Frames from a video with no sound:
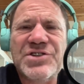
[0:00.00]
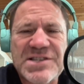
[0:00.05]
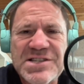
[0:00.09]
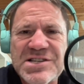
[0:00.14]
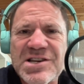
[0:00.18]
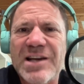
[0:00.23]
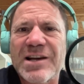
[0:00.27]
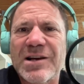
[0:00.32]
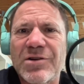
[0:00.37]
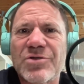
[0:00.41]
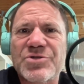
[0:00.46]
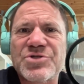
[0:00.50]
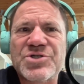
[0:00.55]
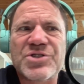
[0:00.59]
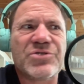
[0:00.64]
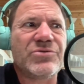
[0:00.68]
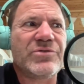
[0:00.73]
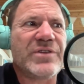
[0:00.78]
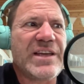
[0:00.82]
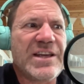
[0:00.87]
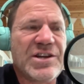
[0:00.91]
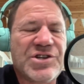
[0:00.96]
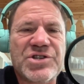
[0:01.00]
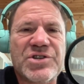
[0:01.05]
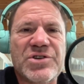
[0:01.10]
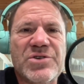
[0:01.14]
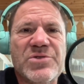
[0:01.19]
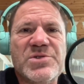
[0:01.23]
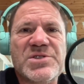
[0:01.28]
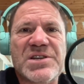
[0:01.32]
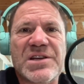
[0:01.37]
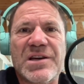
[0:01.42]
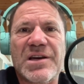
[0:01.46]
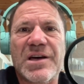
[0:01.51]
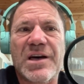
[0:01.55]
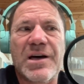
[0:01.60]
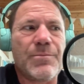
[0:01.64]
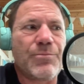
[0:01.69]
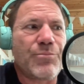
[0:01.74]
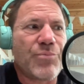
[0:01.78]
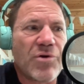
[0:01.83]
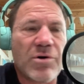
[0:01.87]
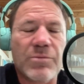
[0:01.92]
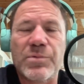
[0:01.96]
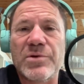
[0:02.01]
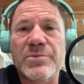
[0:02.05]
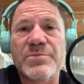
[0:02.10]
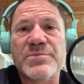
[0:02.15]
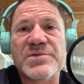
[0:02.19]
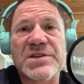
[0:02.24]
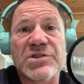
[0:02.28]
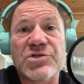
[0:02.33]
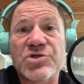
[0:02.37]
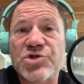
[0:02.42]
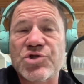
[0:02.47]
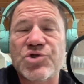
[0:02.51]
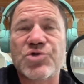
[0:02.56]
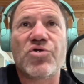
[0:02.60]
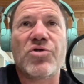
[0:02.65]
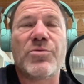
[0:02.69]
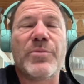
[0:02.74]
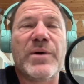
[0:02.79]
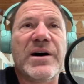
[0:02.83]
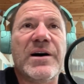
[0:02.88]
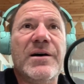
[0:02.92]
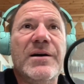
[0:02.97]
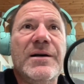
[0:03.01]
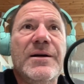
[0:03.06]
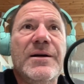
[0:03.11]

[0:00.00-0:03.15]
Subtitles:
psychological issues and problems and trauma